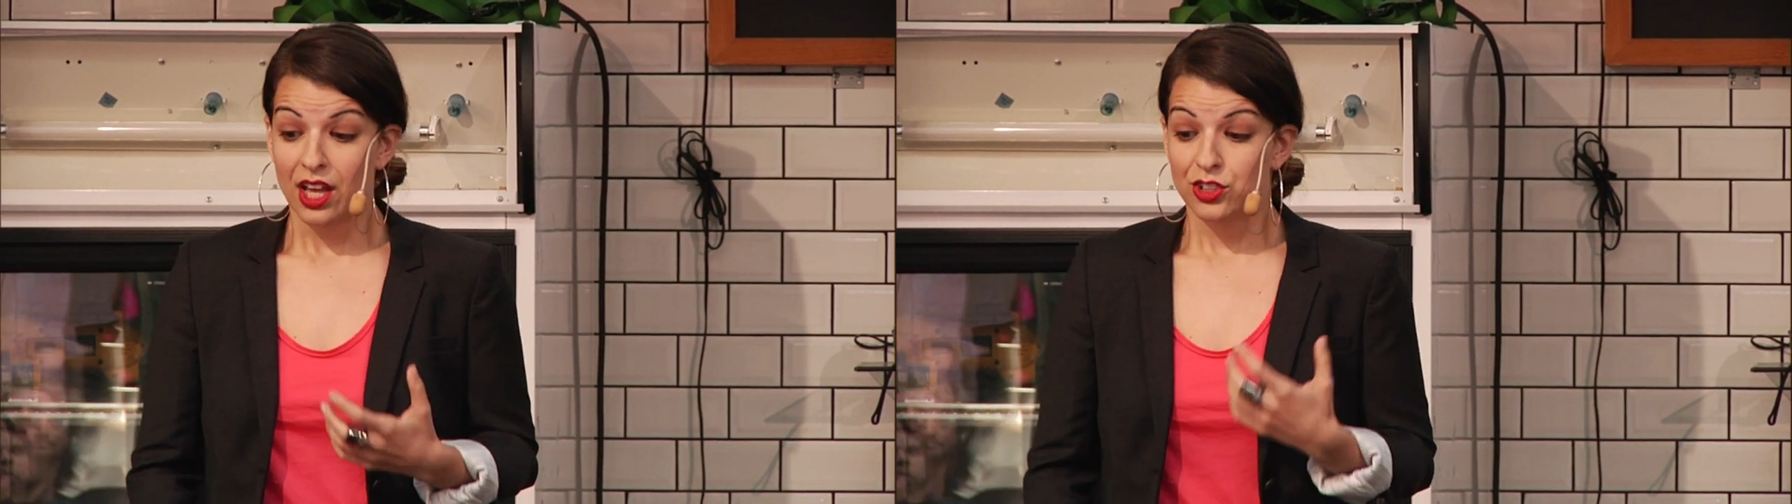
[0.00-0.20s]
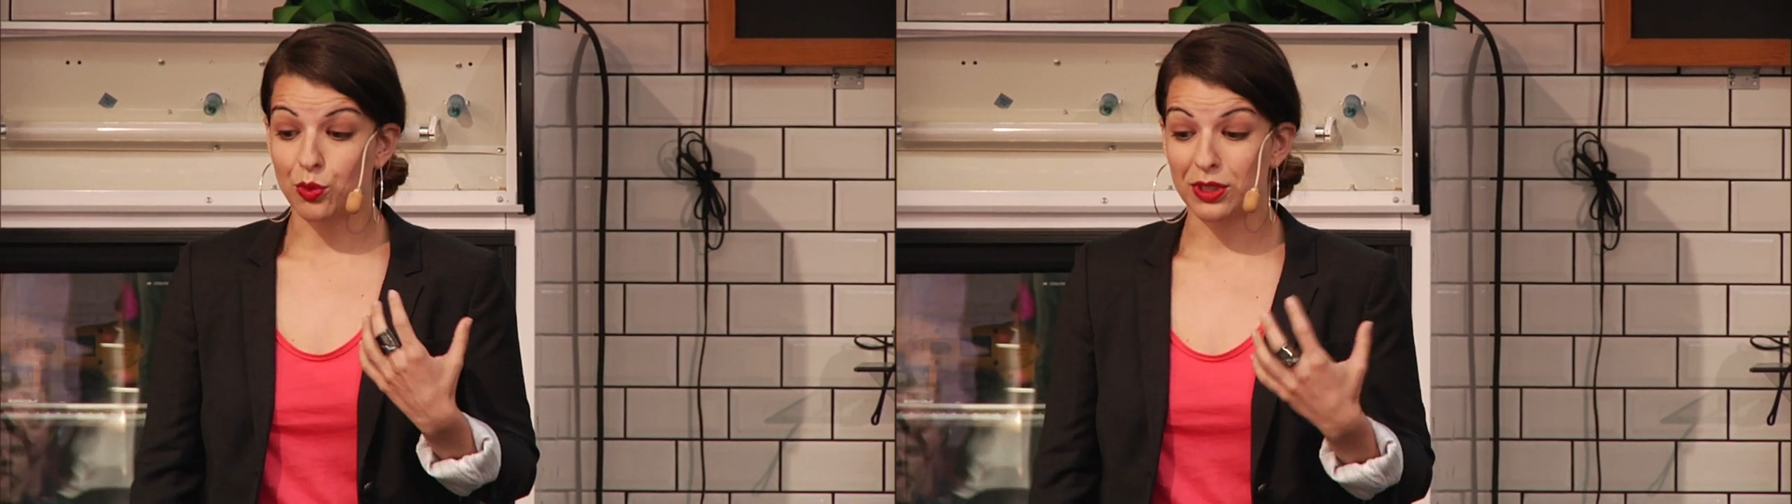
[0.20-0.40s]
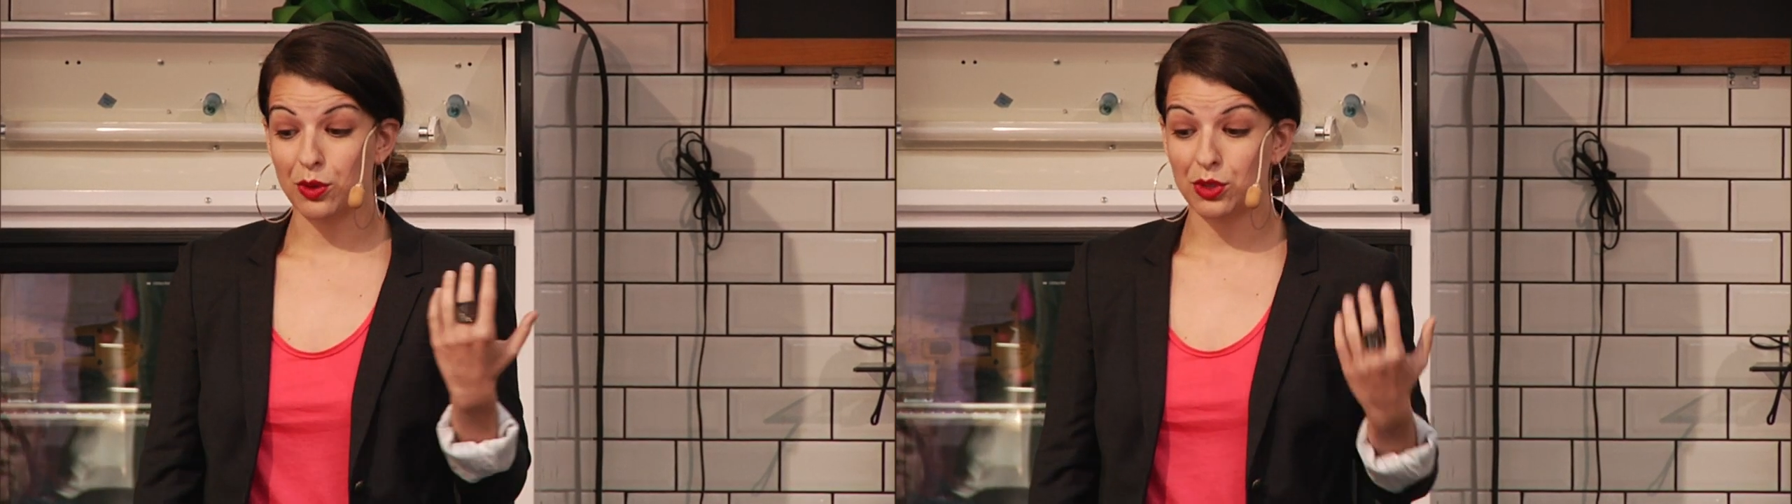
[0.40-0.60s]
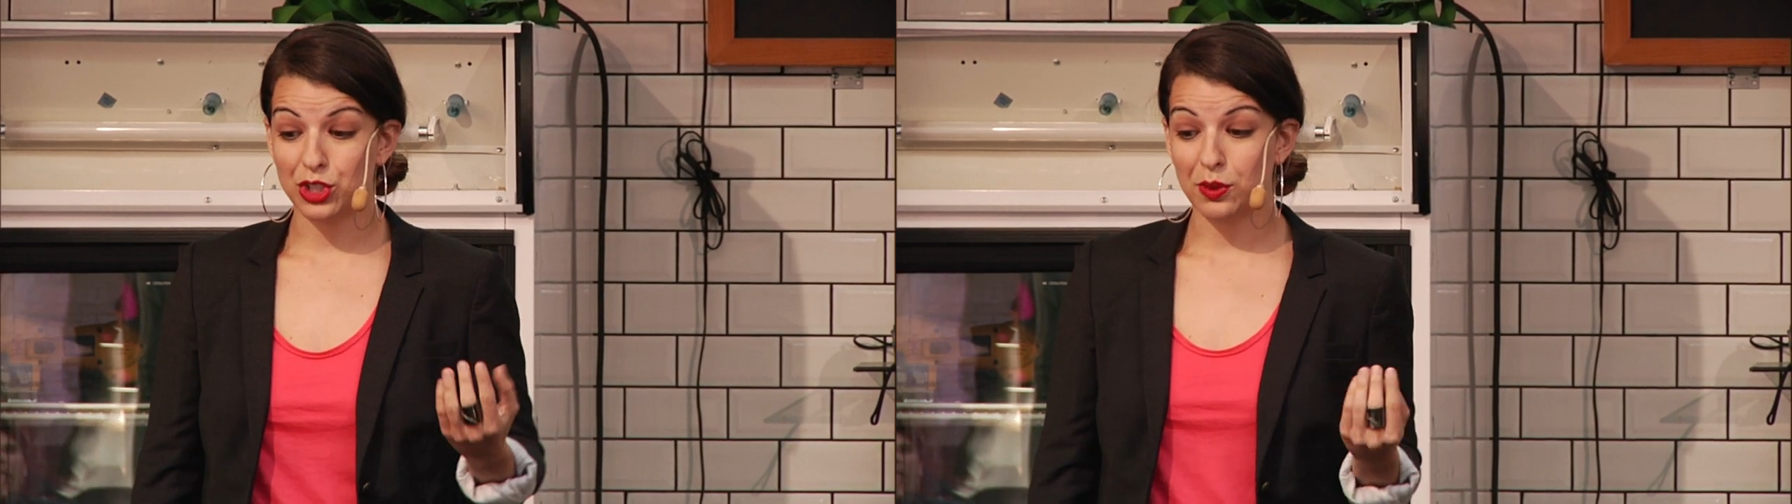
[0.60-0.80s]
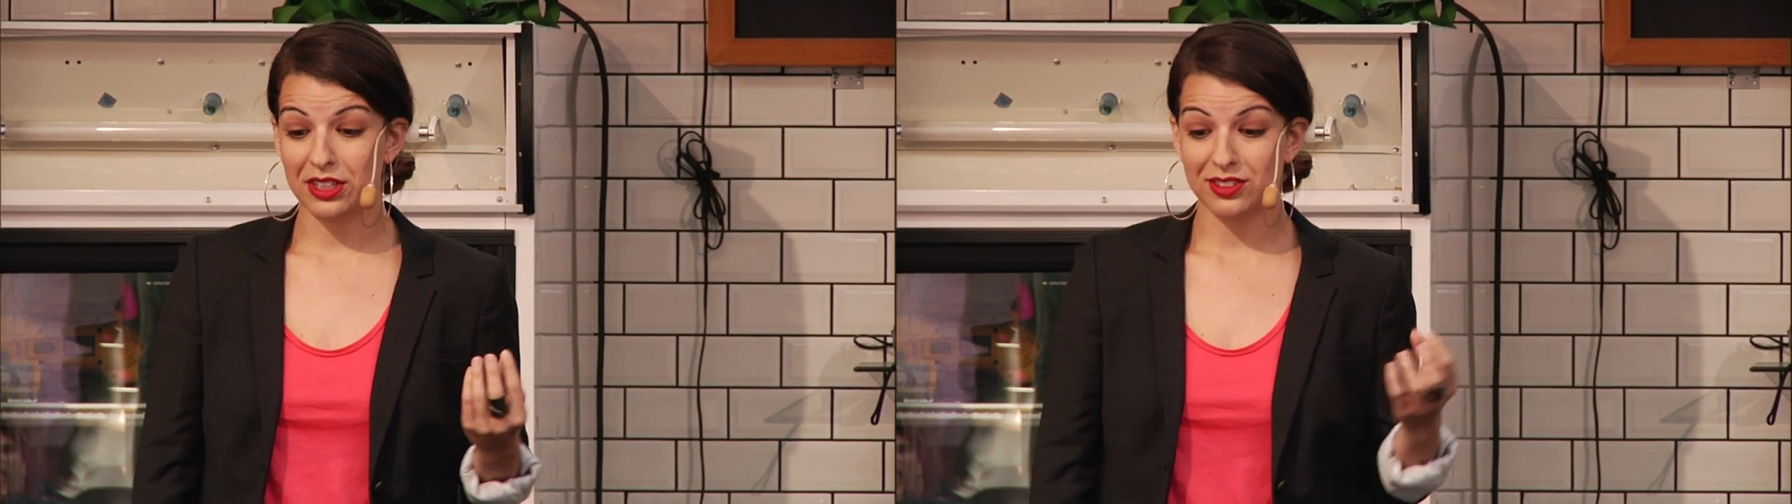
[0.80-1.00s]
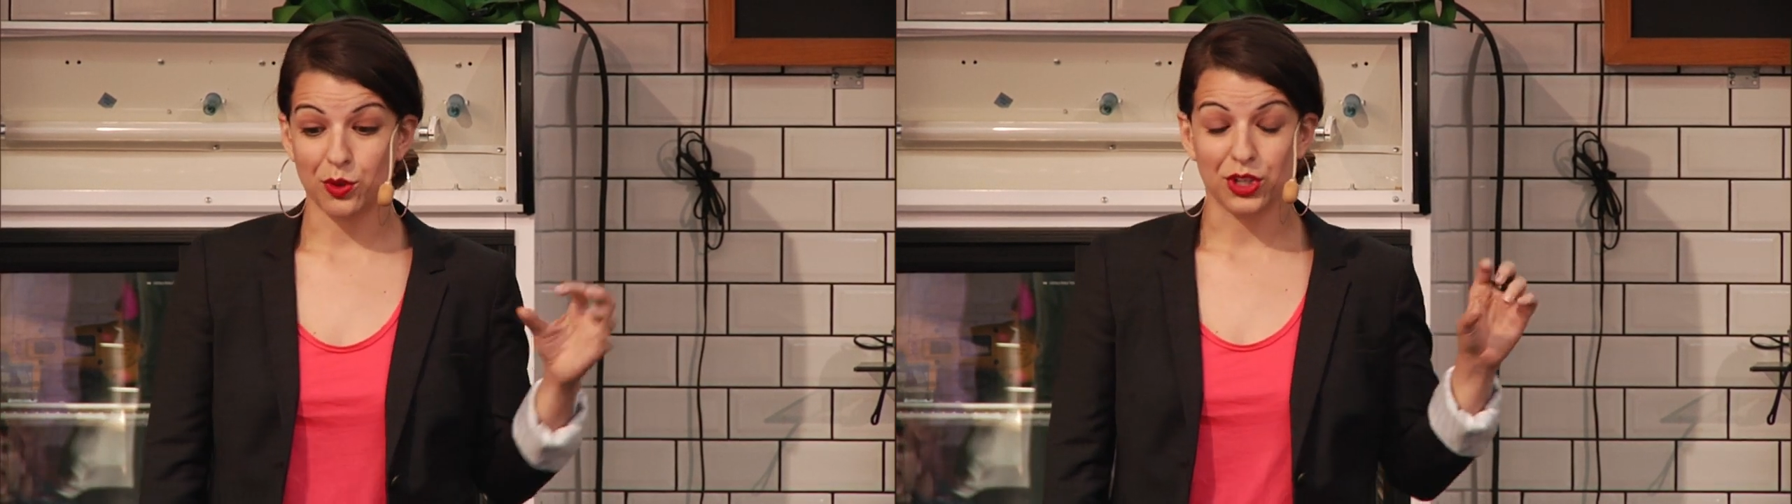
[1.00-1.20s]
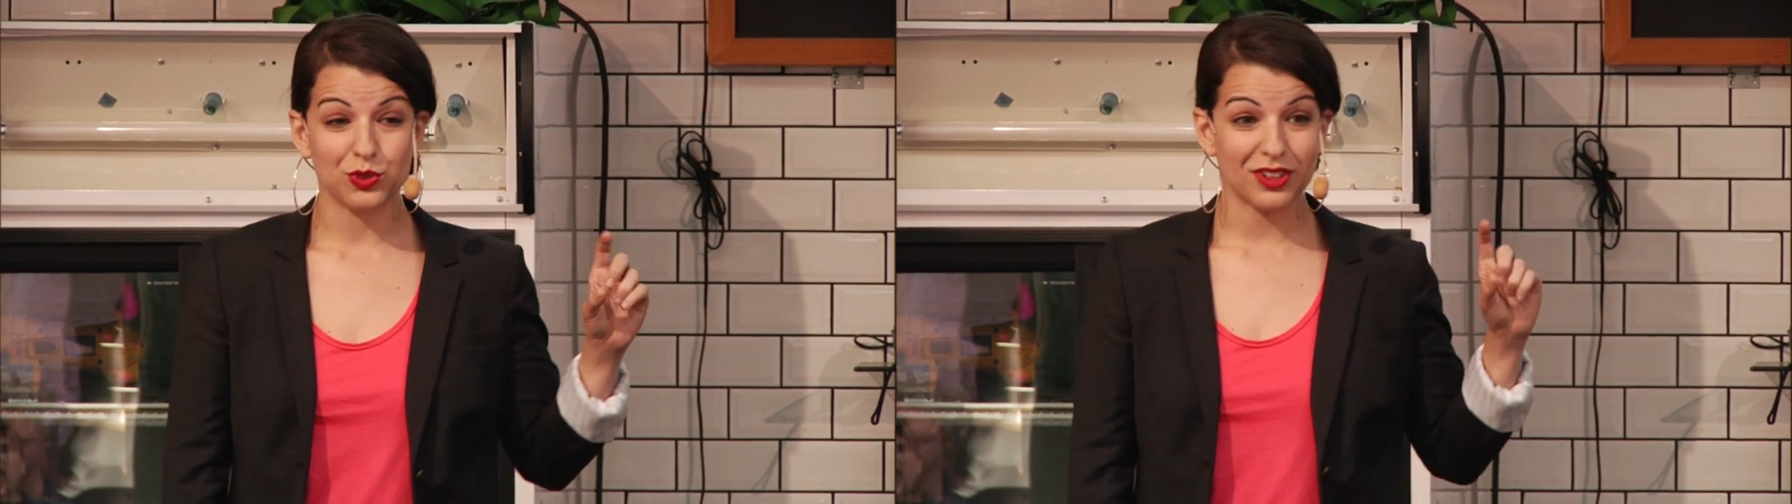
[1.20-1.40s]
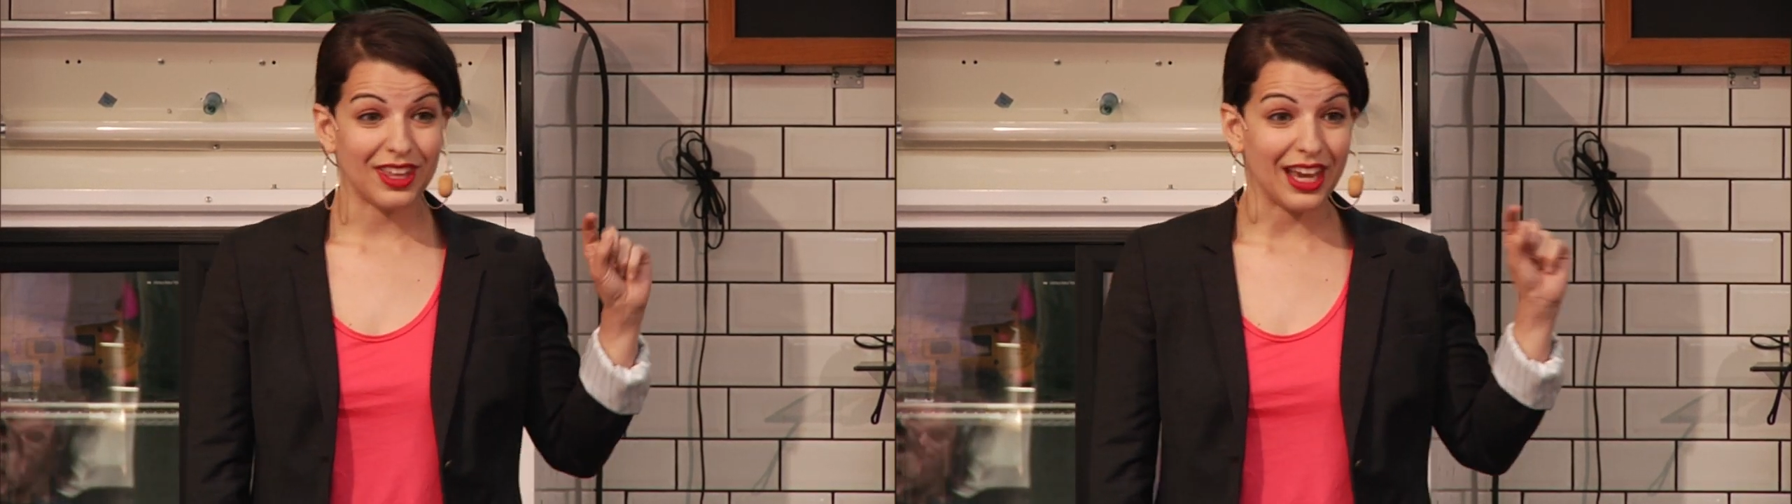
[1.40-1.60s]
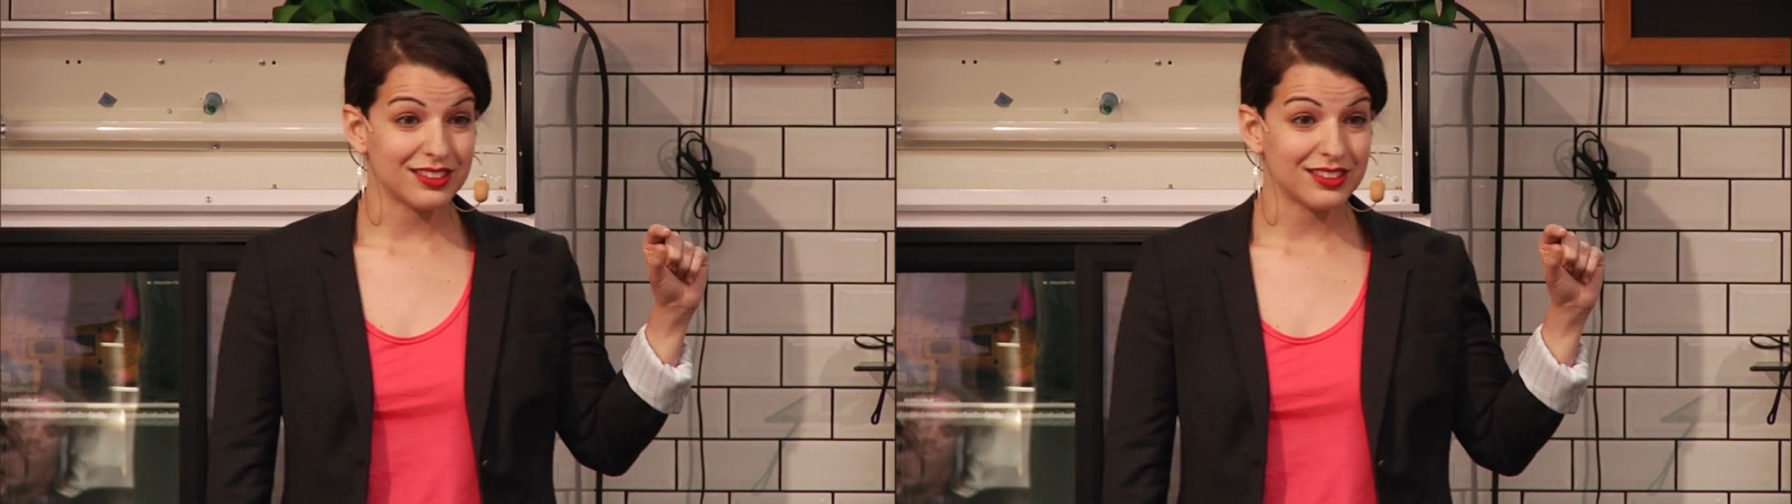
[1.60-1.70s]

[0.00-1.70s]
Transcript: So what they were doing is they were using the